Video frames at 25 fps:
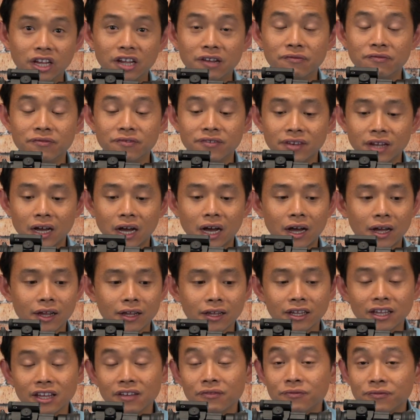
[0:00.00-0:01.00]
if not
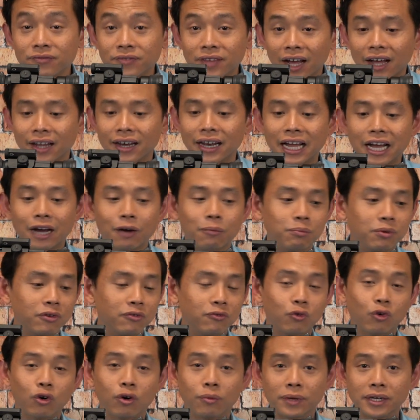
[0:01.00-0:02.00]

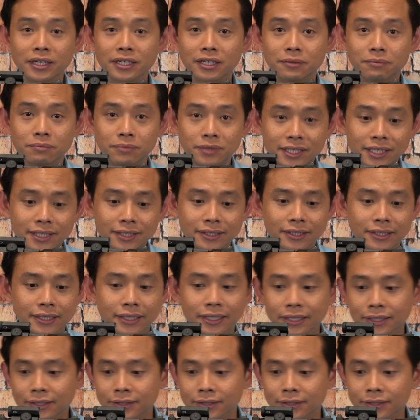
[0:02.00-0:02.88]
outperform it completely.